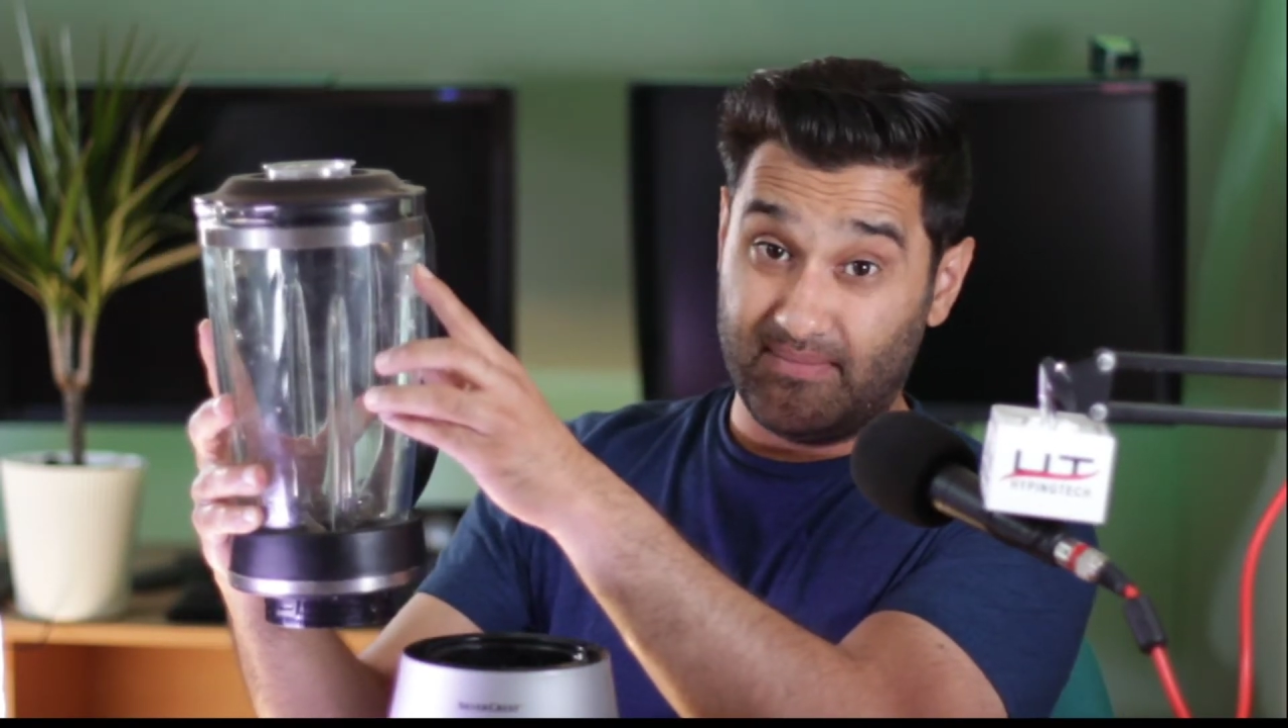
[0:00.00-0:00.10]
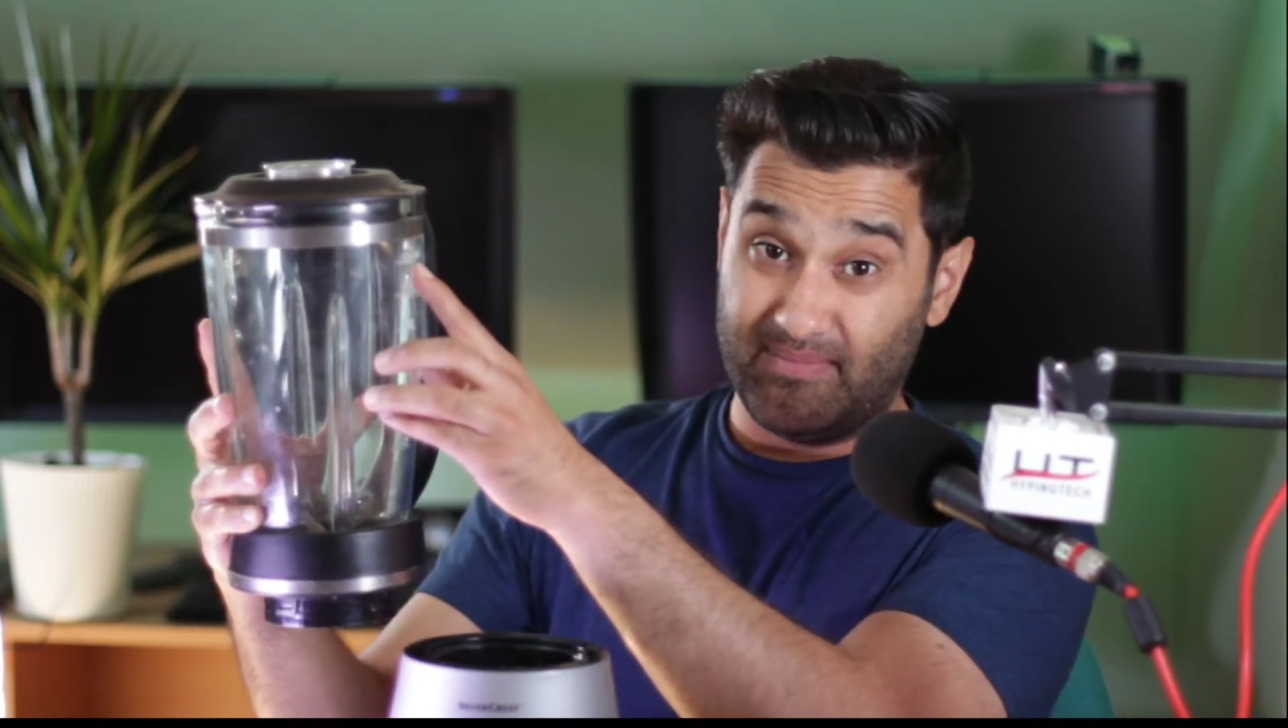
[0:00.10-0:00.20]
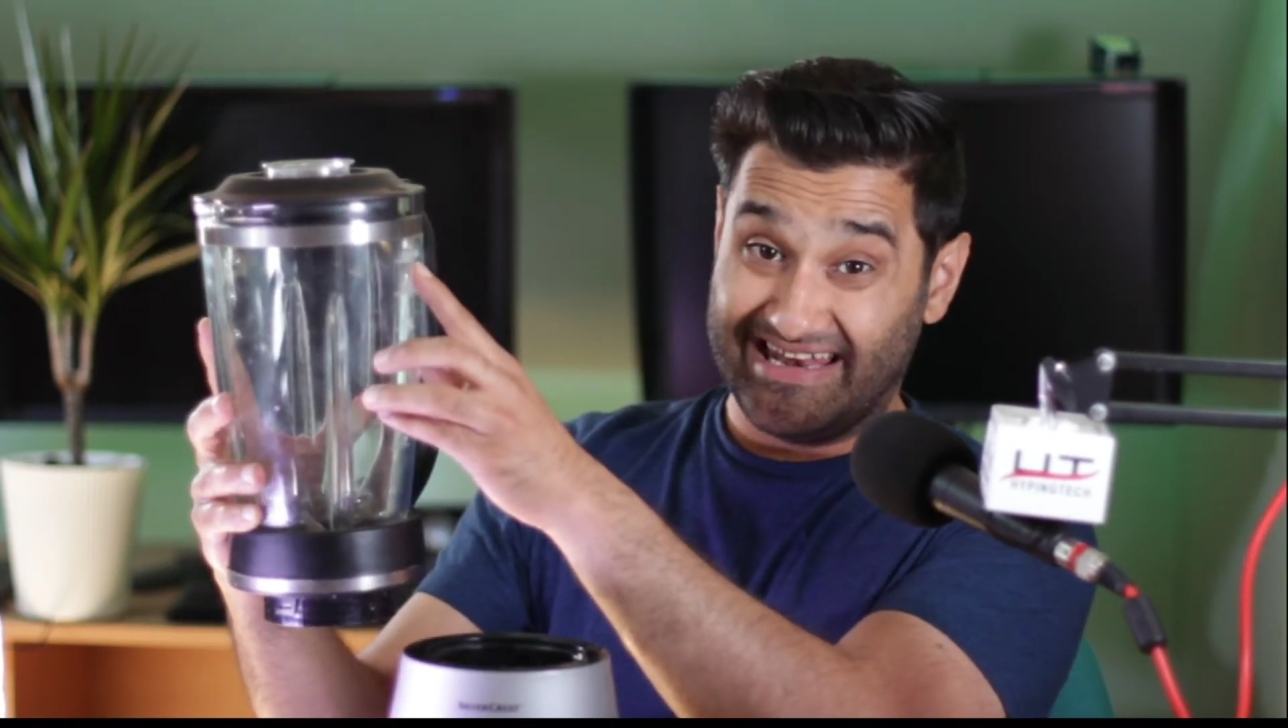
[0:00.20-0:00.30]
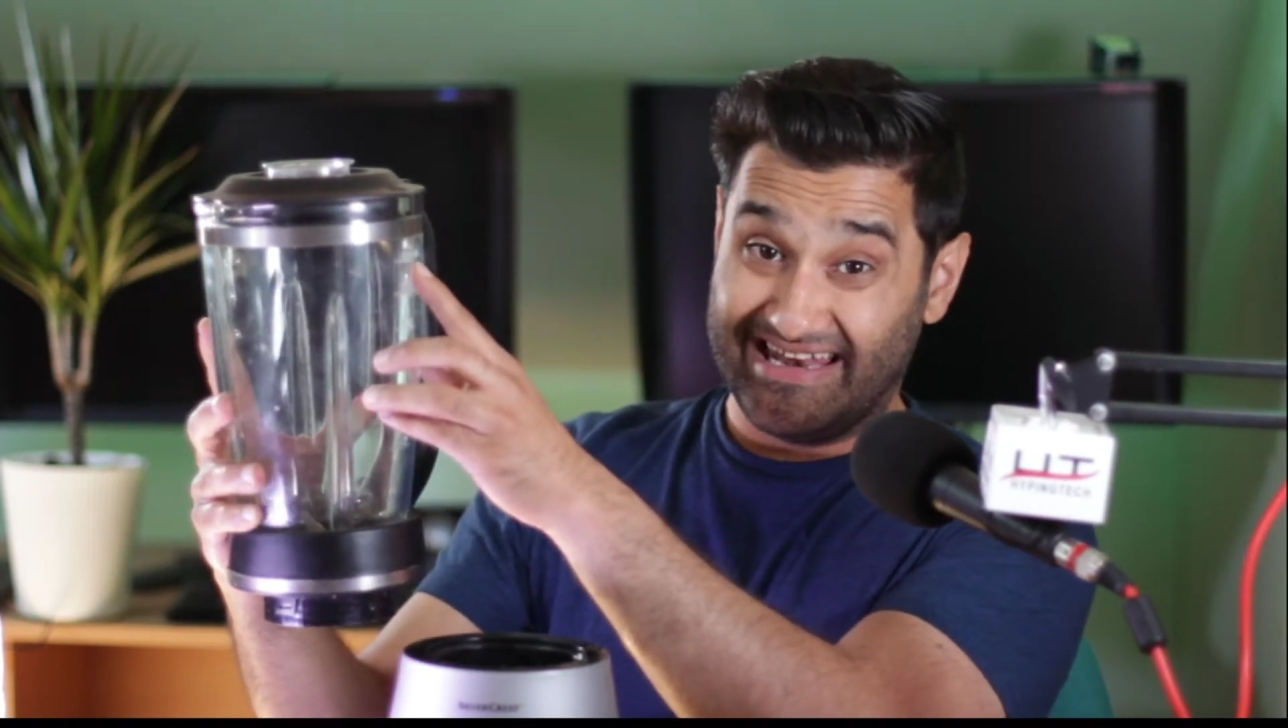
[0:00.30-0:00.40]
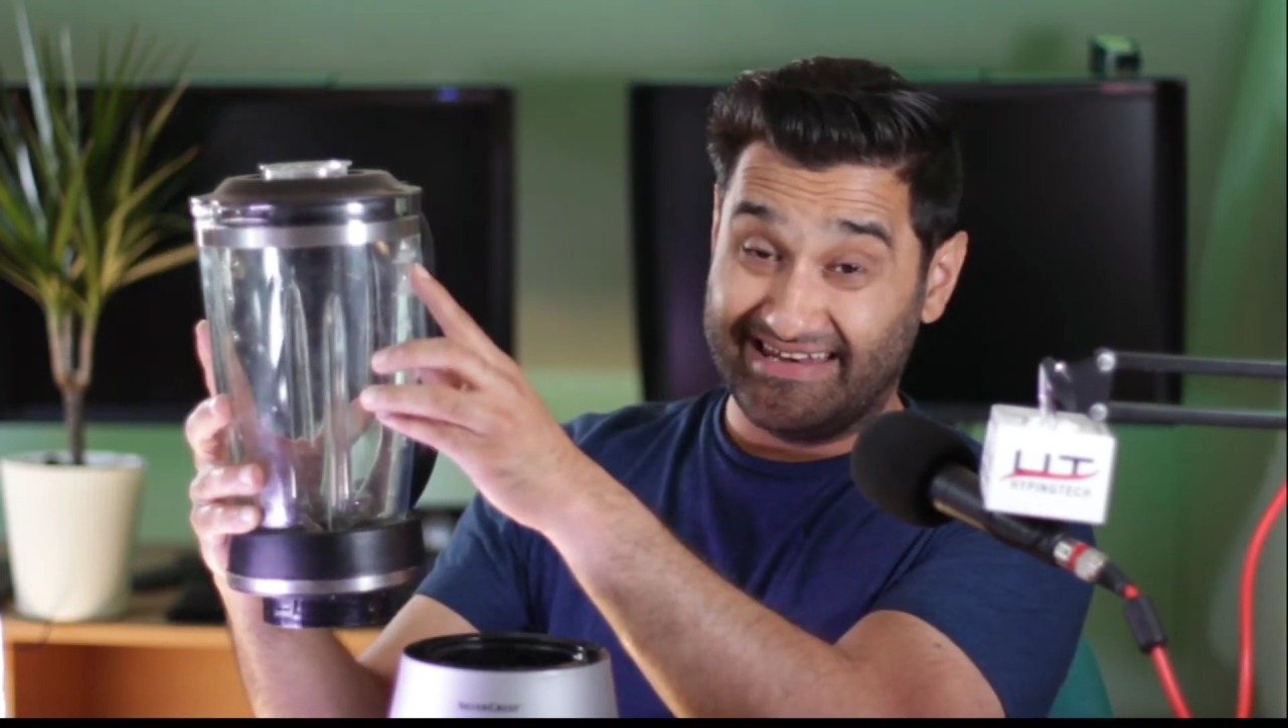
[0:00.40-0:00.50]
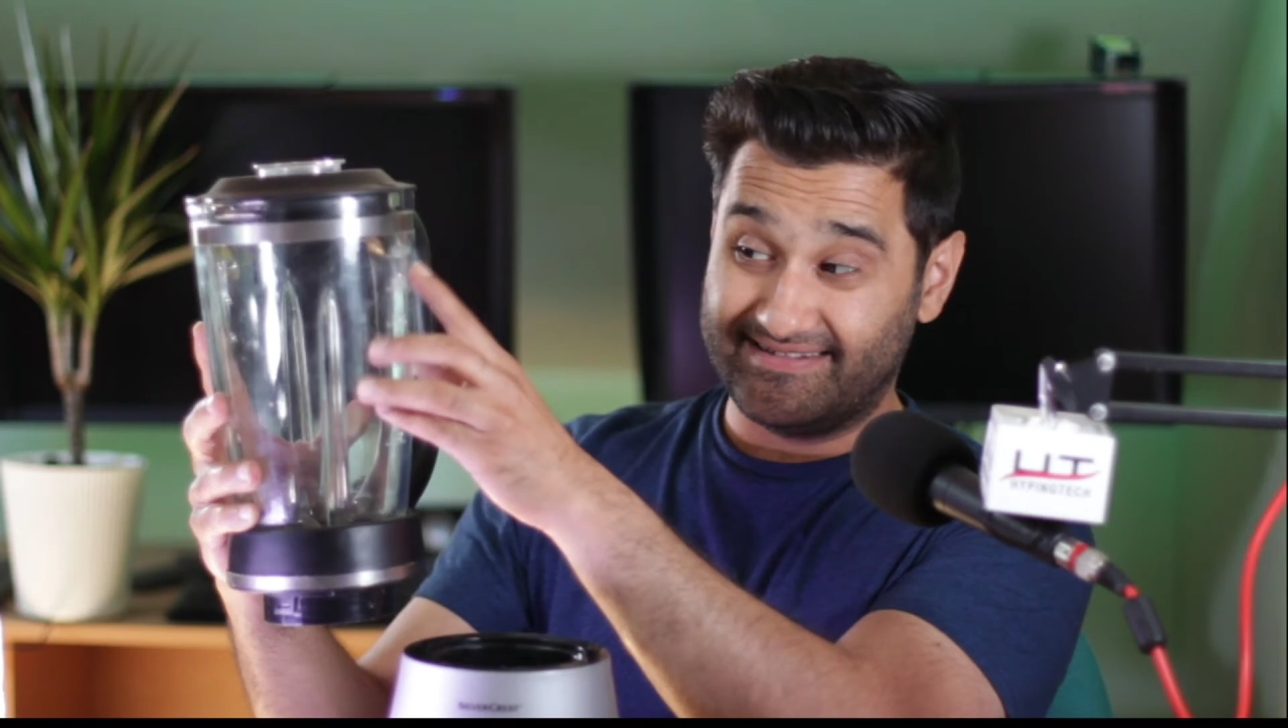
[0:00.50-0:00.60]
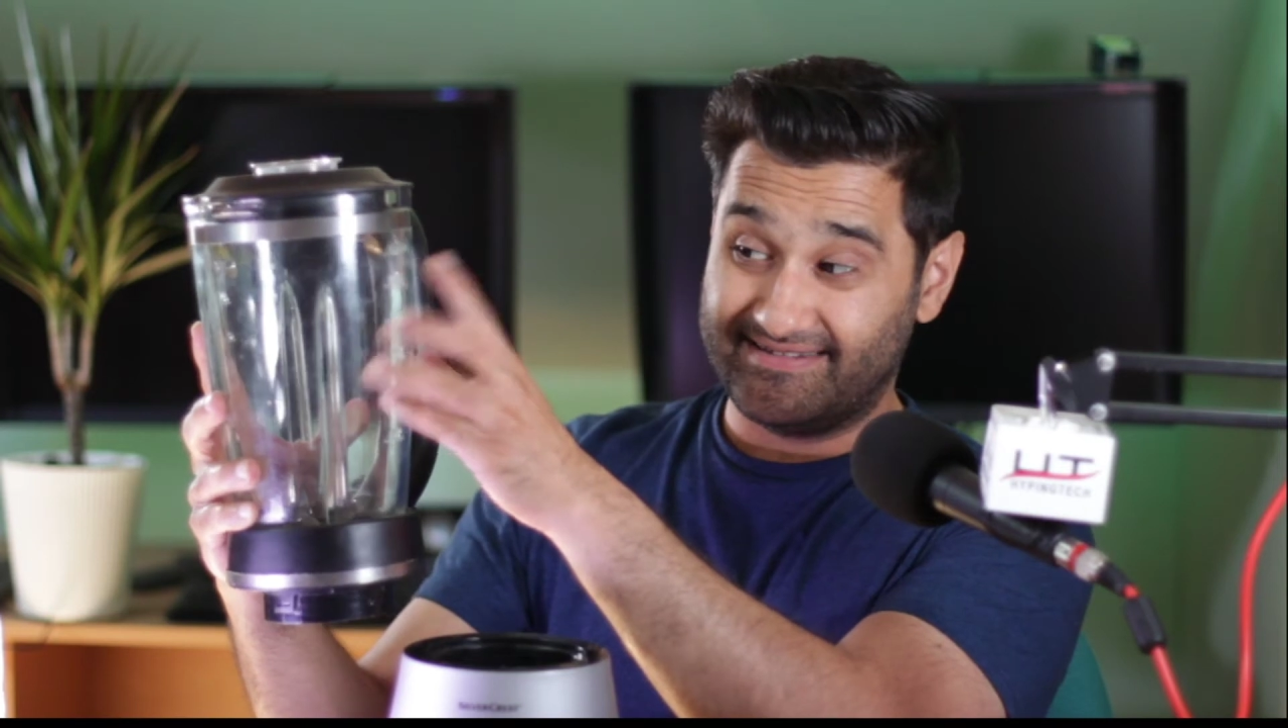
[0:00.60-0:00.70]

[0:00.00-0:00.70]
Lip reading: milliliters,